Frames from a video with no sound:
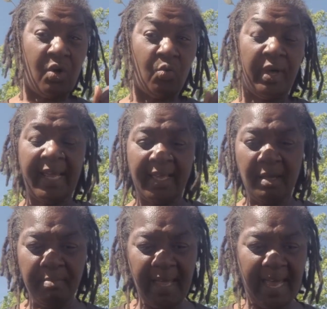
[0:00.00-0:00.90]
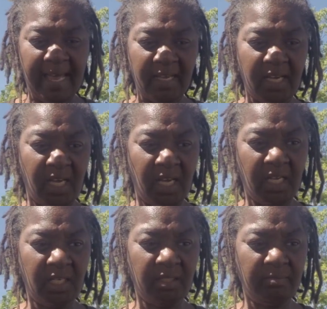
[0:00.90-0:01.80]
When I come back,
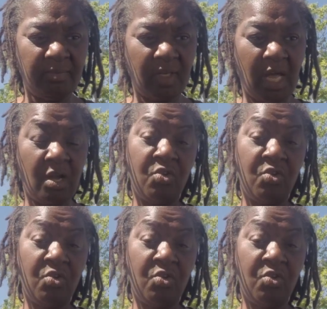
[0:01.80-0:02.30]
I'll